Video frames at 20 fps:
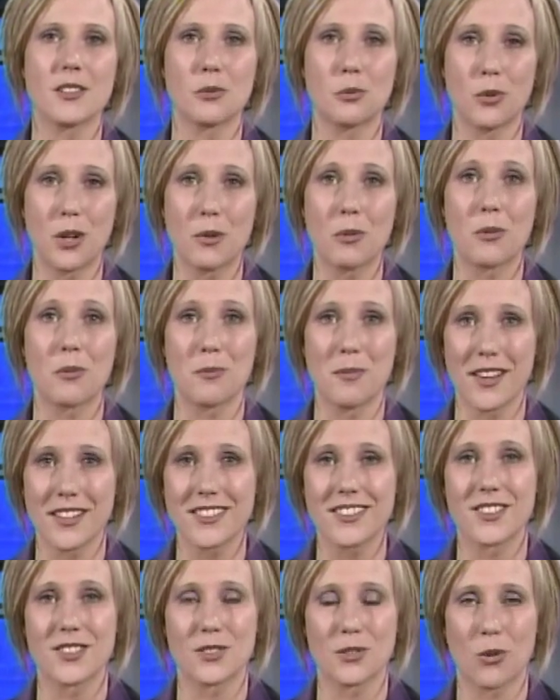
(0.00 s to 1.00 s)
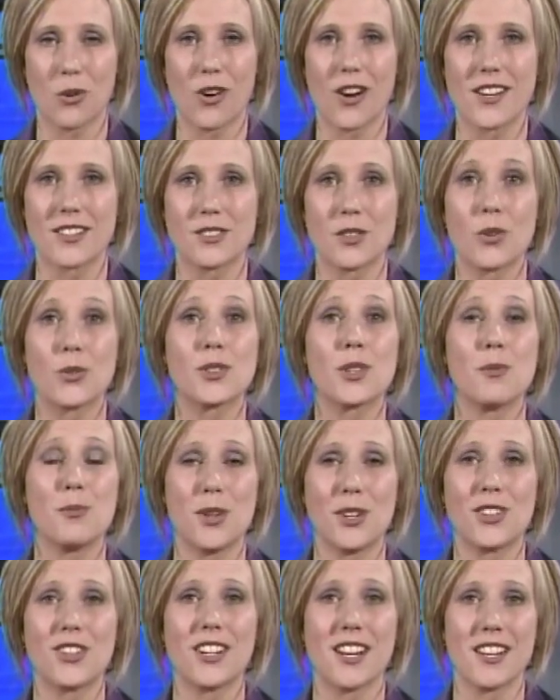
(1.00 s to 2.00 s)
and we will miss the stories those
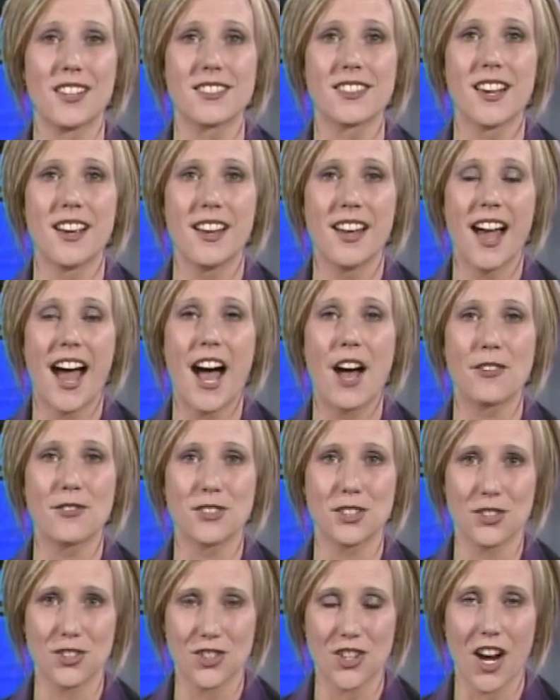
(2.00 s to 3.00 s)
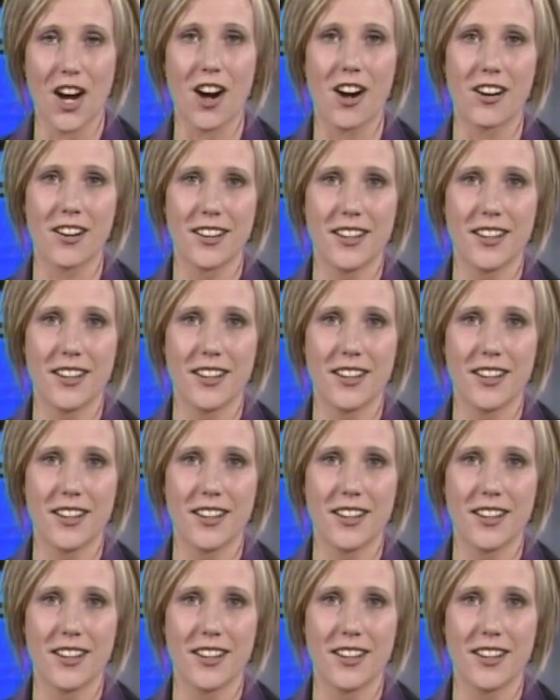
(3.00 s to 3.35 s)
communities have to share.